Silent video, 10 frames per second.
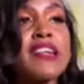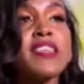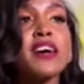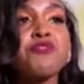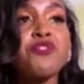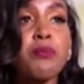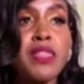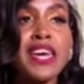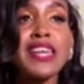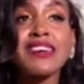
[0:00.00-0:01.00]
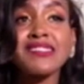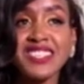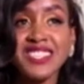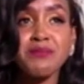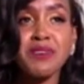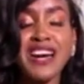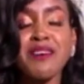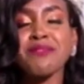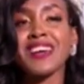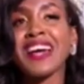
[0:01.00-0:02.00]
and then from then I started
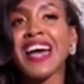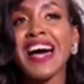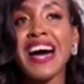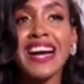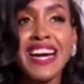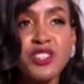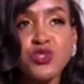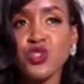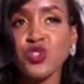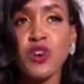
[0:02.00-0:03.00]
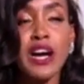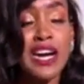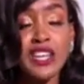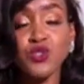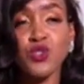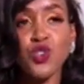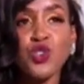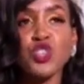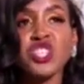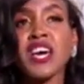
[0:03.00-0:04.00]
becoming a catwalk, a catwalk
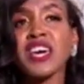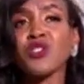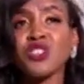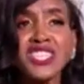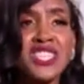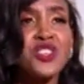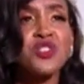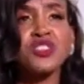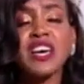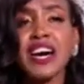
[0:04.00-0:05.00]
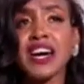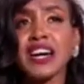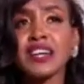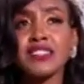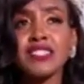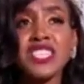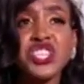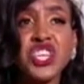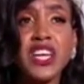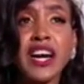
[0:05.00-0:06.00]
coach. I continued uh,
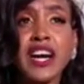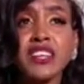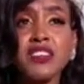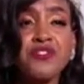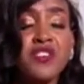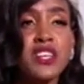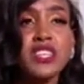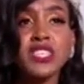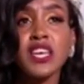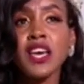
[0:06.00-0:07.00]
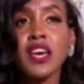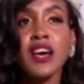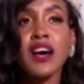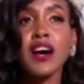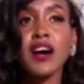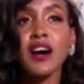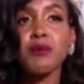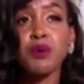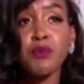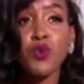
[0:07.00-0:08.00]
teaching uh, different
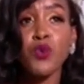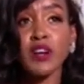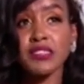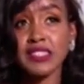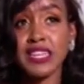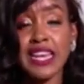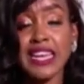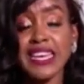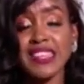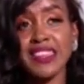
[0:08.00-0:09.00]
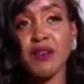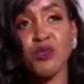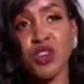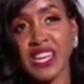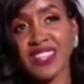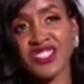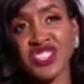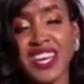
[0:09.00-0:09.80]
uh, people who are starting in their modeling